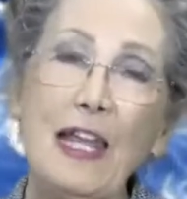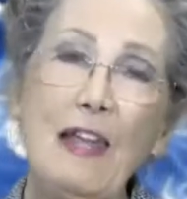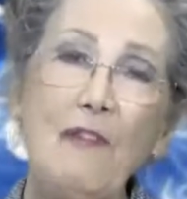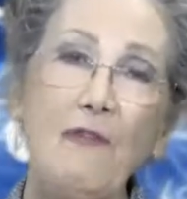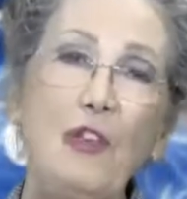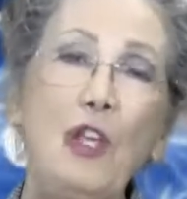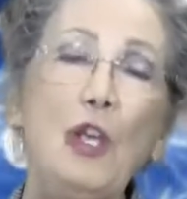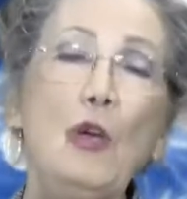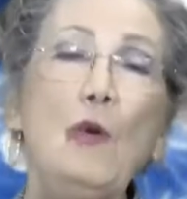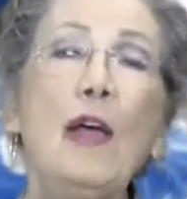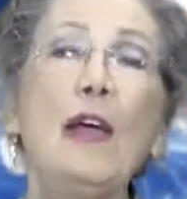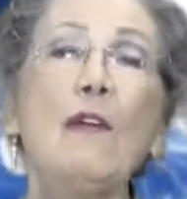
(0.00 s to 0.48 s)

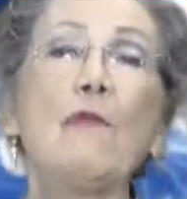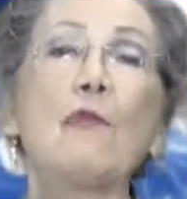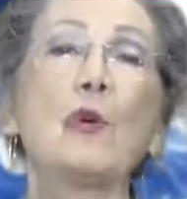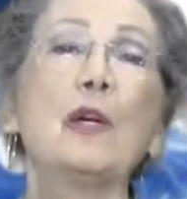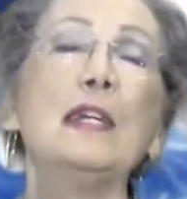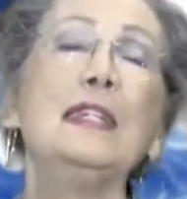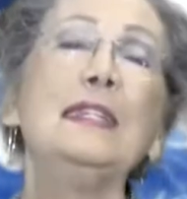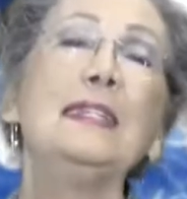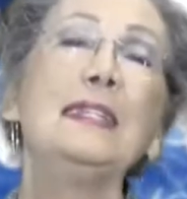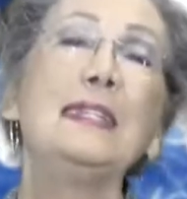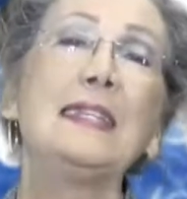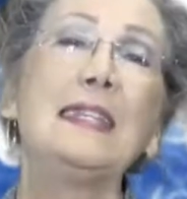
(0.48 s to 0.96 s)
If you have
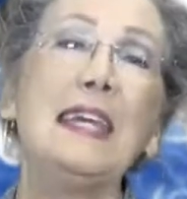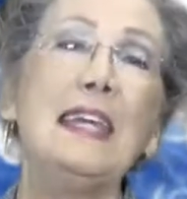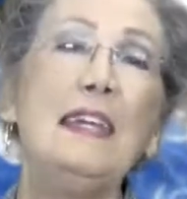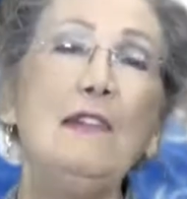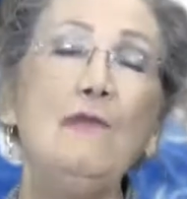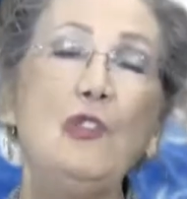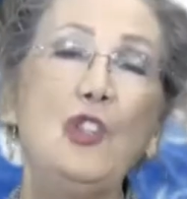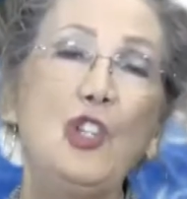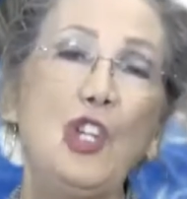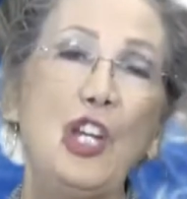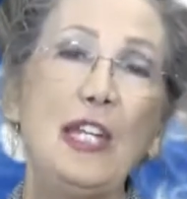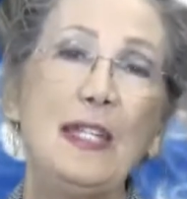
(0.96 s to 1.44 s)

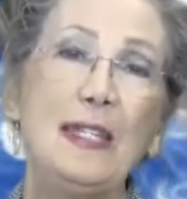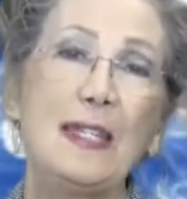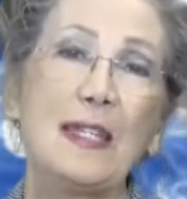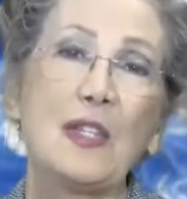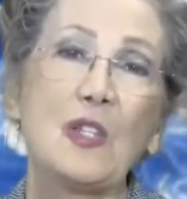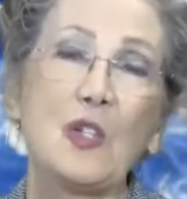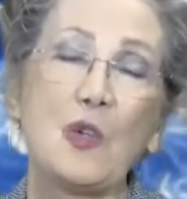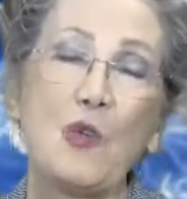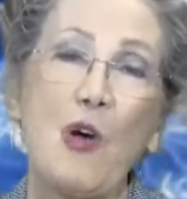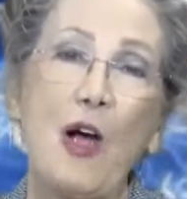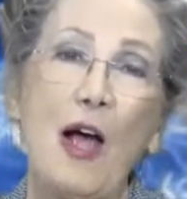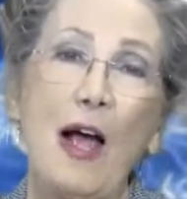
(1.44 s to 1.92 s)
received
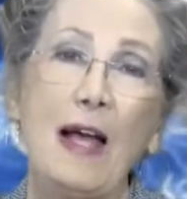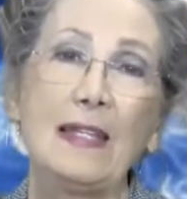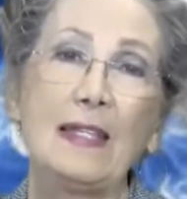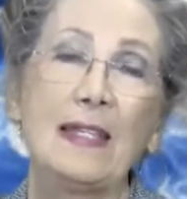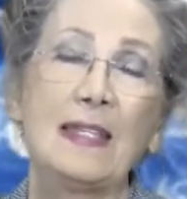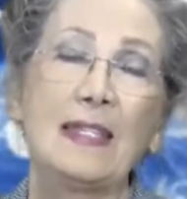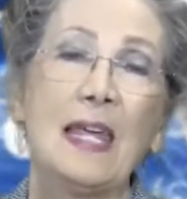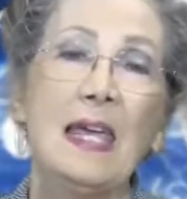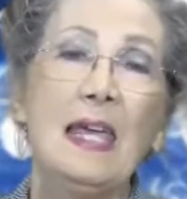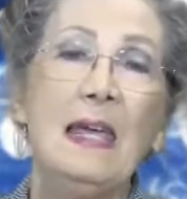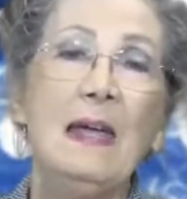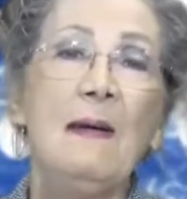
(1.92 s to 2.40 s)
Jesus
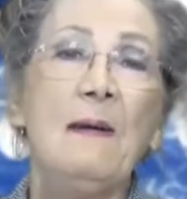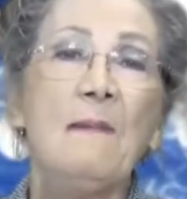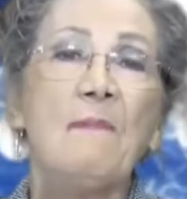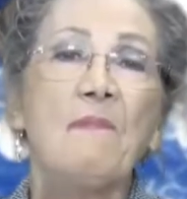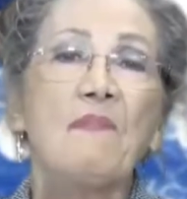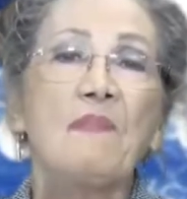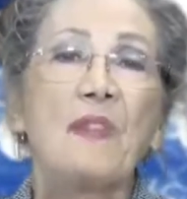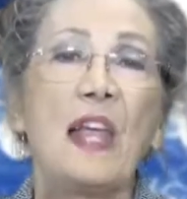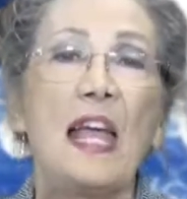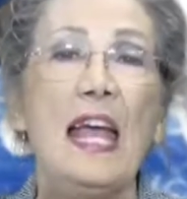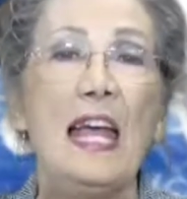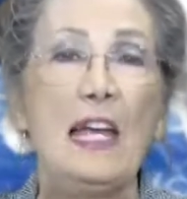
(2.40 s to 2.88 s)
Christ
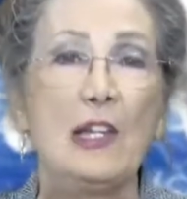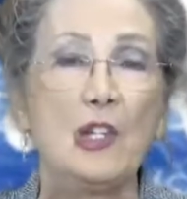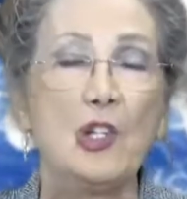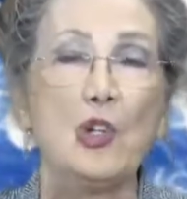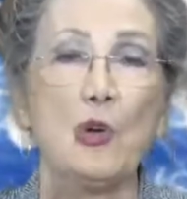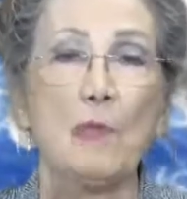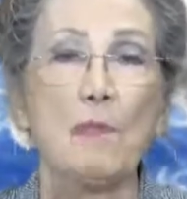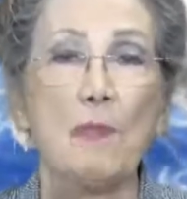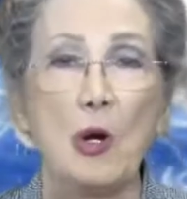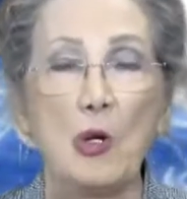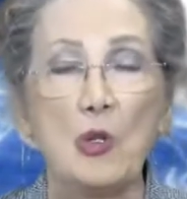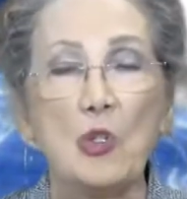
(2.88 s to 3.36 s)
as
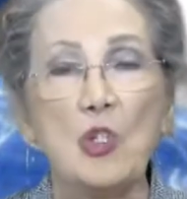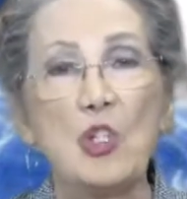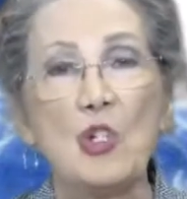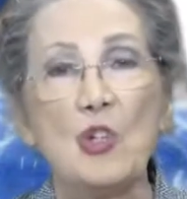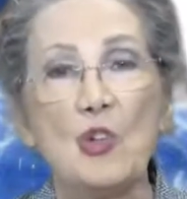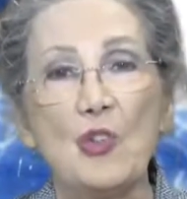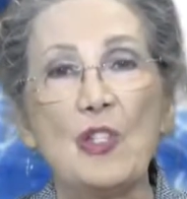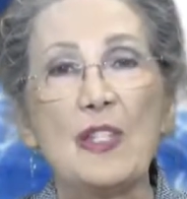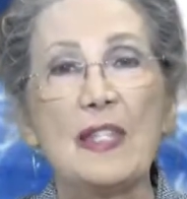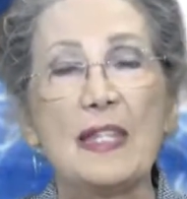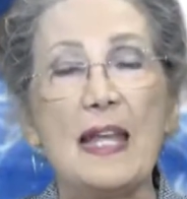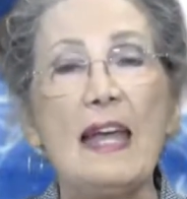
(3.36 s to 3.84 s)
your
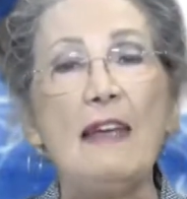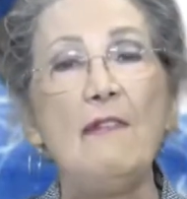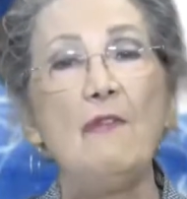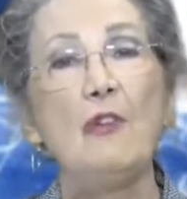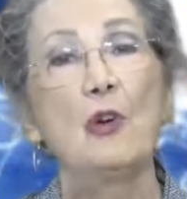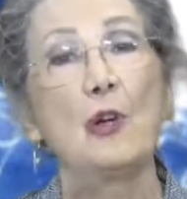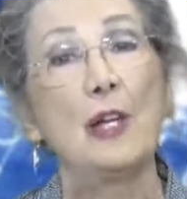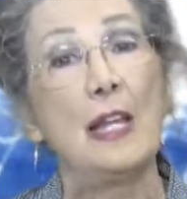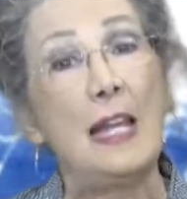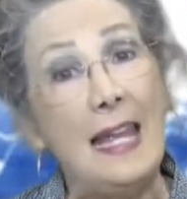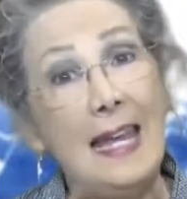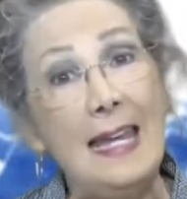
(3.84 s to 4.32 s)
personal
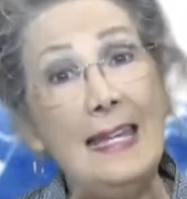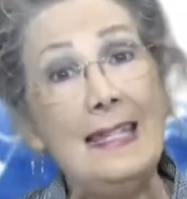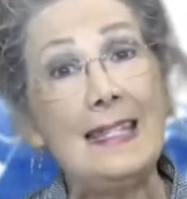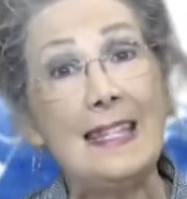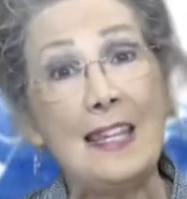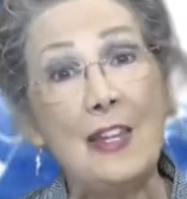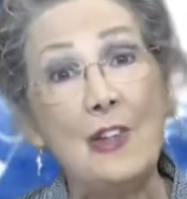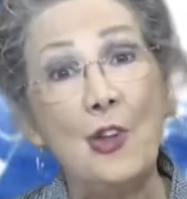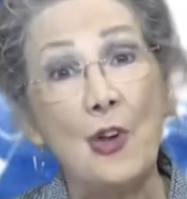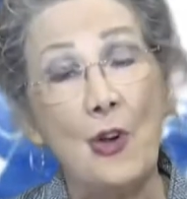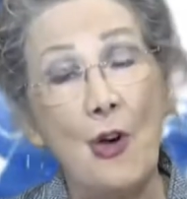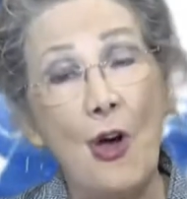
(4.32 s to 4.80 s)
Savior and He's
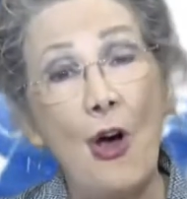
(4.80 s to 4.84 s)
in your